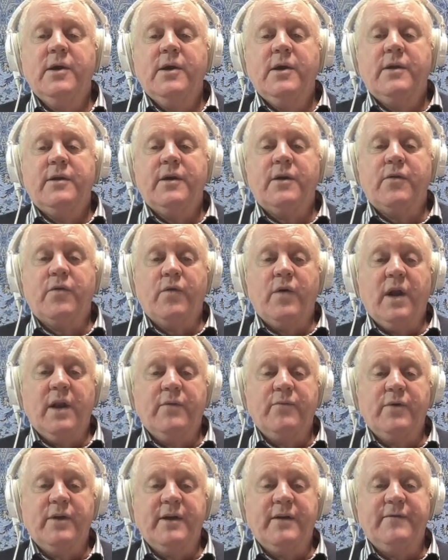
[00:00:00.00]
The
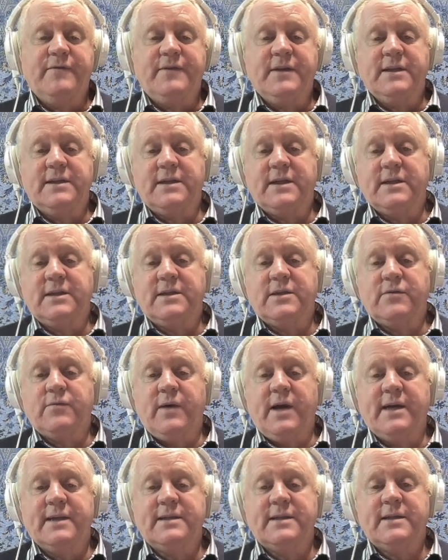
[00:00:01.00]
corollary of this is to
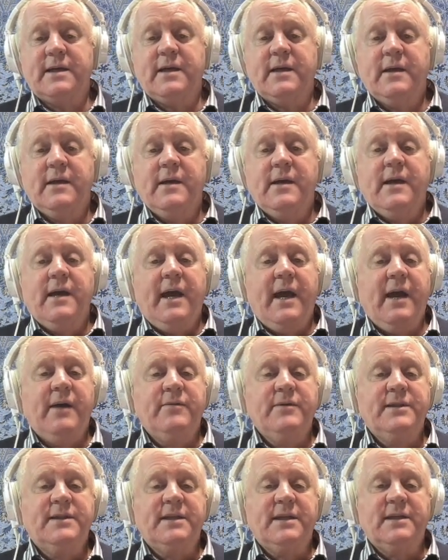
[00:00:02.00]
ask, how
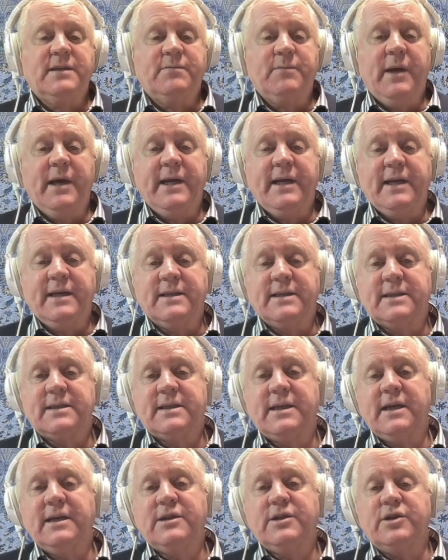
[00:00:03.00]
is this meaning
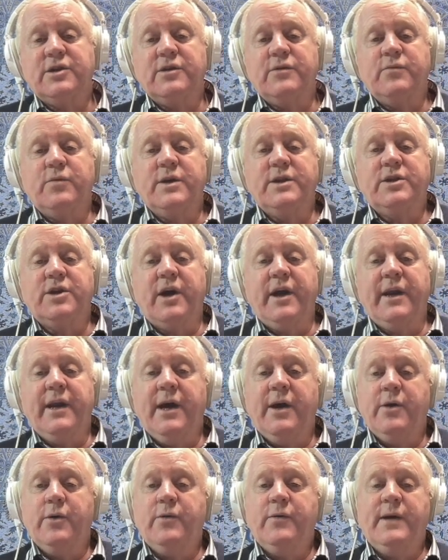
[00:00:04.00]
distinction, which I
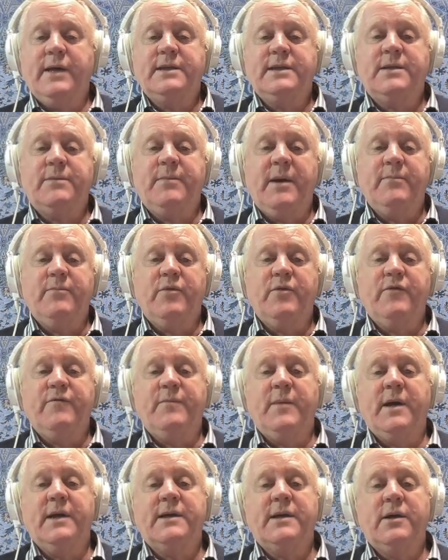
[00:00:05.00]
know as a member of
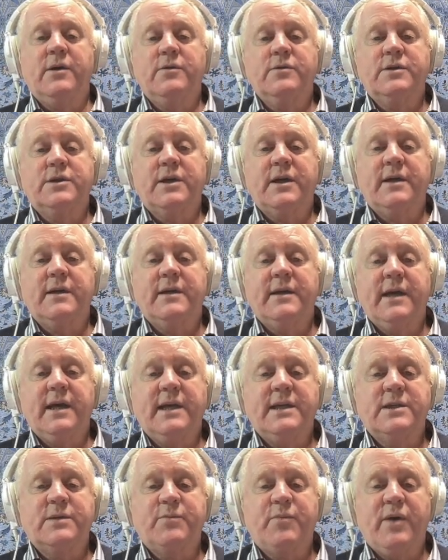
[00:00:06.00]
my culture,
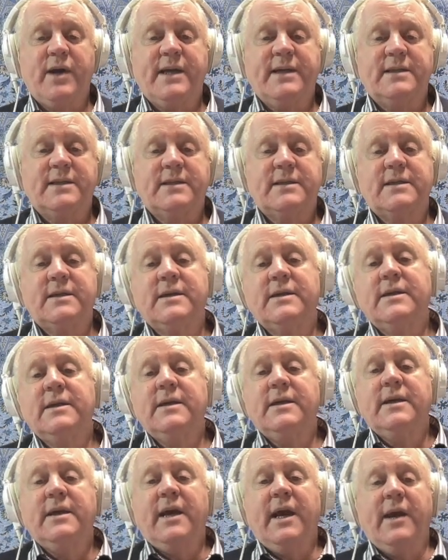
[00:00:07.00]
expressed
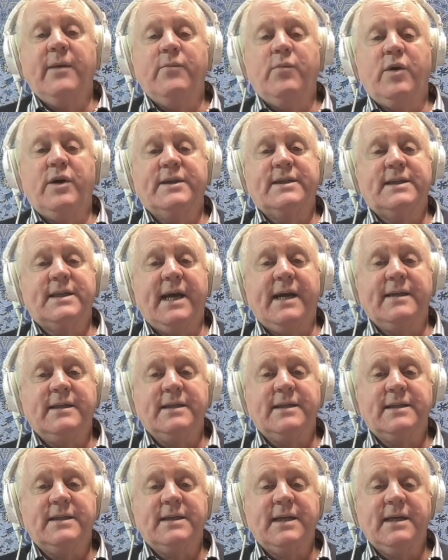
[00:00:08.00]
in what sound
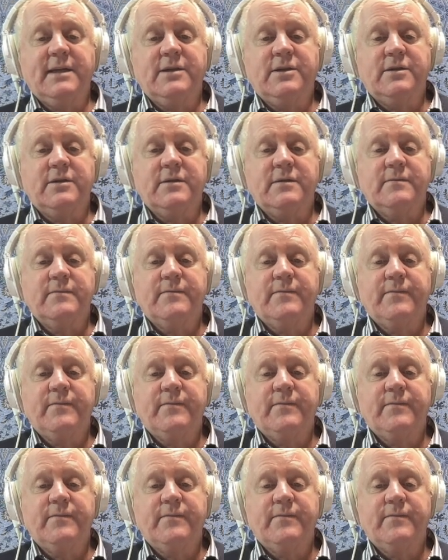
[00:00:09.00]
distinction?